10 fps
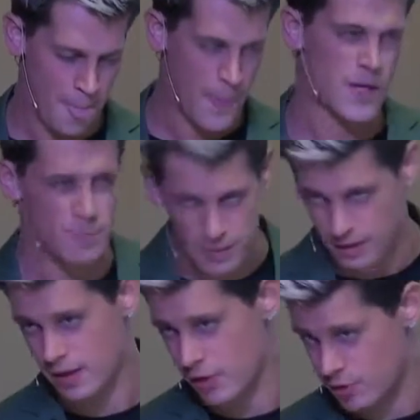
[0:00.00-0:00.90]
this
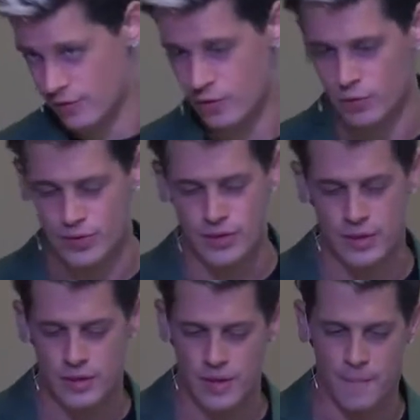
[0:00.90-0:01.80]
being the country, of course,
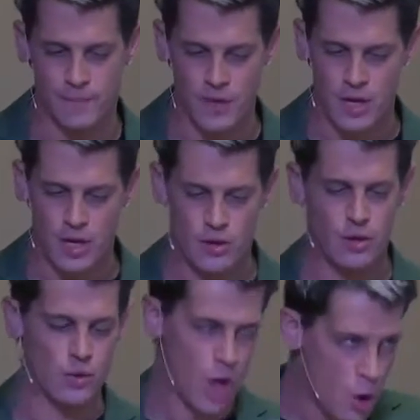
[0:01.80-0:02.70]
that whose